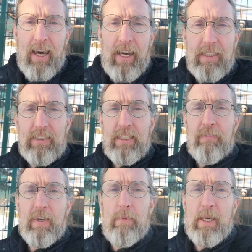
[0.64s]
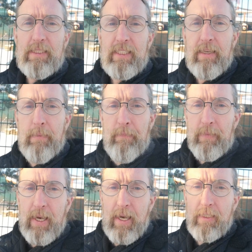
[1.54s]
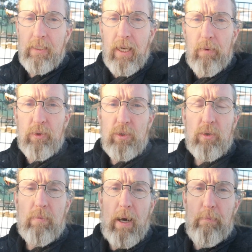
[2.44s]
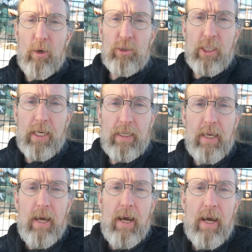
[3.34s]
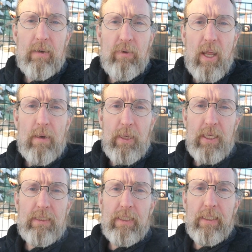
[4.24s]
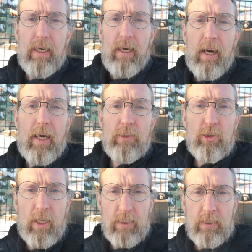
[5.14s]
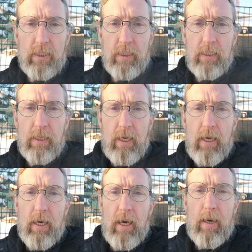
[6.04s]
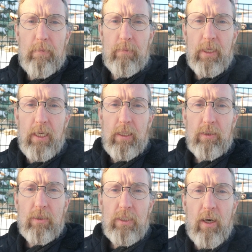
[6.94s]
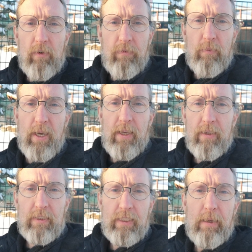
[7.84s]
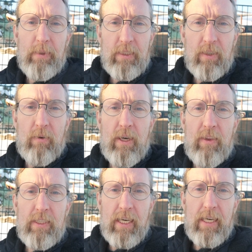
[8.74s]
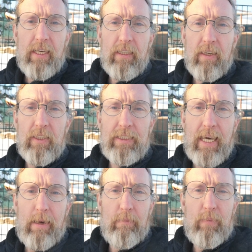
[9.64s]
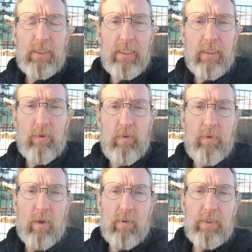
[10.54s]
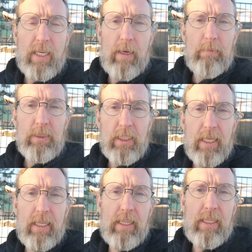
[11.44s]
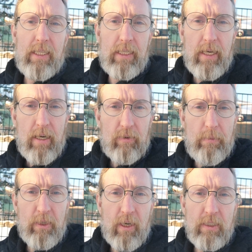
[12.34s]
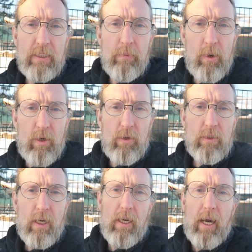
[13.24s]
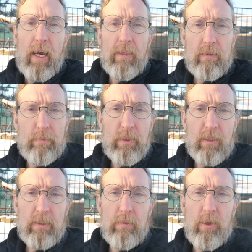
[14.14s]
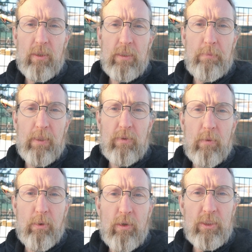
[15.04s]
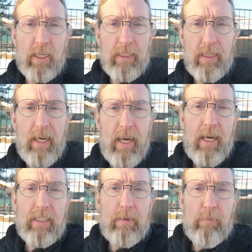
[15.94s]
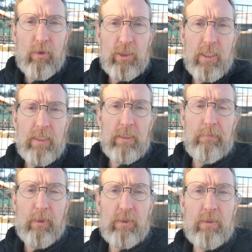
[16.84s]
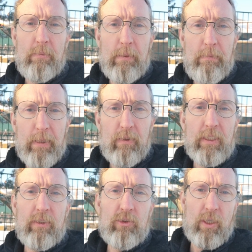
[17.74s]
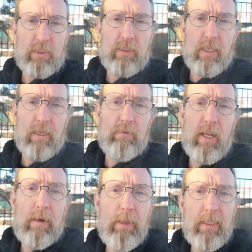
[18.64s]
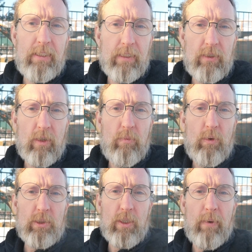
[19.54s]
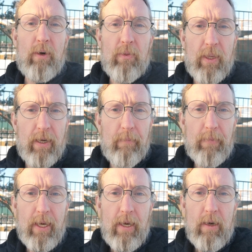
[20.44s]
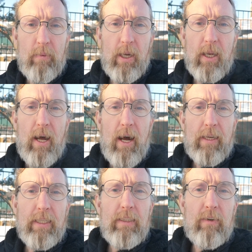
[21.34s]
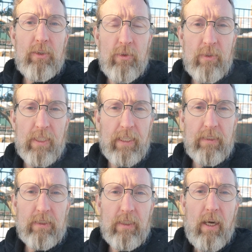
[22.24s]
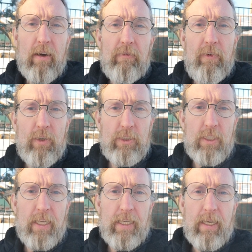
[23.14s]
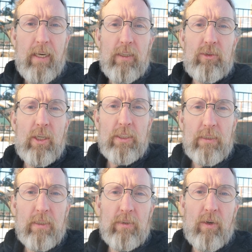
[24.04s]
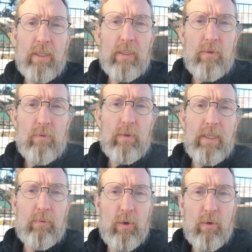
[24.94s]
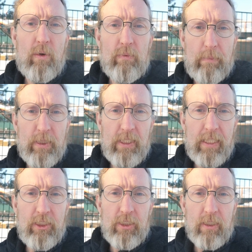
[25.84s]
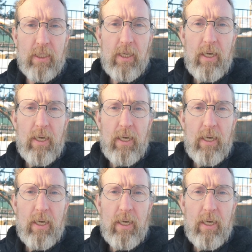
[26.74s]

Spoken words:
Hi, it's Stephen Bates here, and today I want to talk about blockchain and reliability and trust. So I'll start off with the statement, another day, another scam. We're seeing an awful lot of scams in the cryptocurrency world, and the cryptocurrency world is built on blockchain, and yet blockchain is supposed to be building trust and reliability. So what's going on there? Well, I think there are two things. Firstly, trust does not equal reputation.